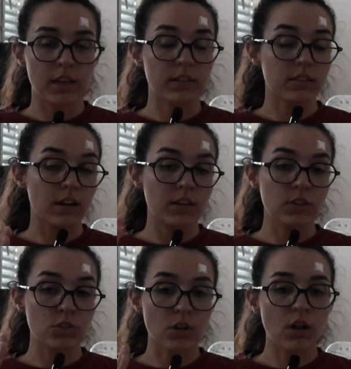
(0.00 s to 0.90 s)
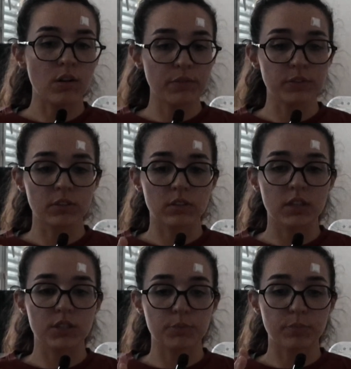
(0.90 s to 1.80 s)
and I solved
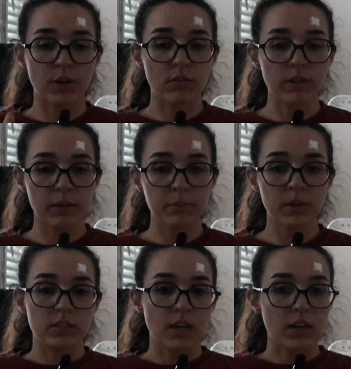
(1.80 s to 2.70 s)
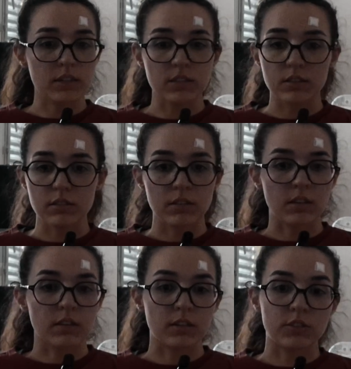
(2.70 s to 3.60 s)
this problem just
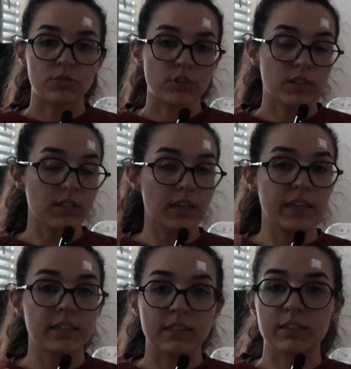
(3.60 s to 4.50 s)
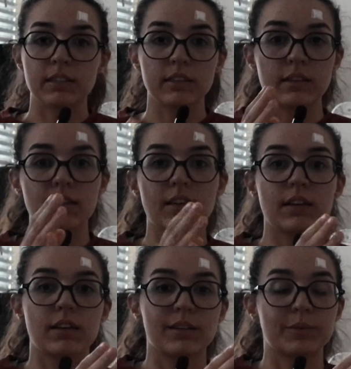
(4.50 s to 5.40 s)
translating
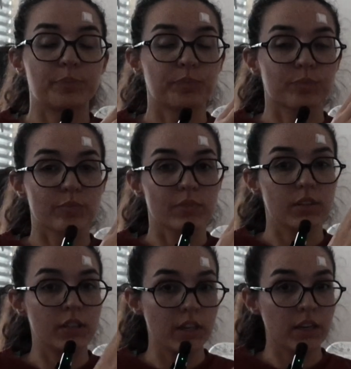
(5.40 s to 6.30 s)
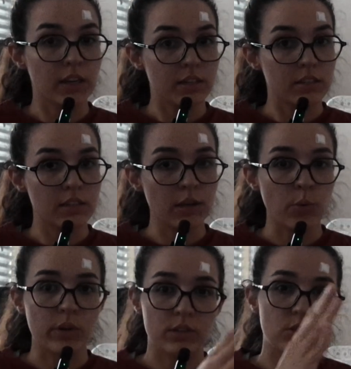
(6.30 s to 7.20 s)
the DNA
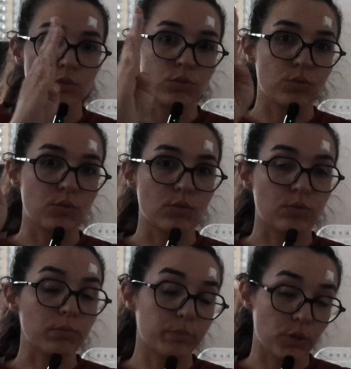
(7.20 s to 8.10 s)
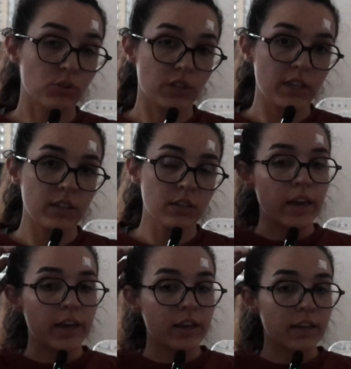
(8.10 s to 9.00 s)
sequence to protein,
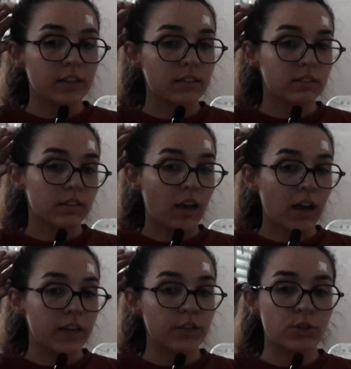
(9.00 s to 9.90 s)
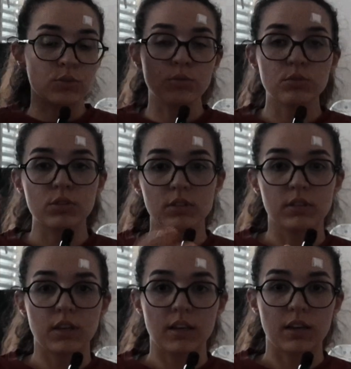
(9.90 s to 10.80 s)
and I used
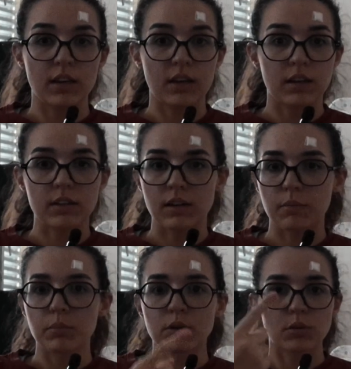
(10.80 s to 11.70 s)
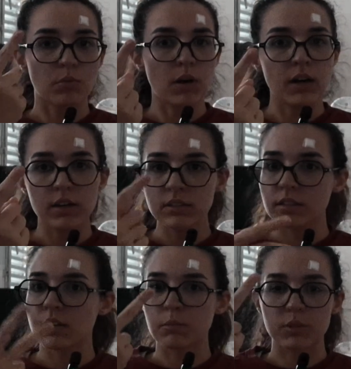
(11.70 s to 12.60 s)
the number 1,
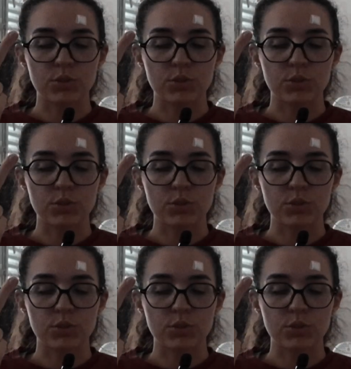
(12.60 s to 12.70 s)
the number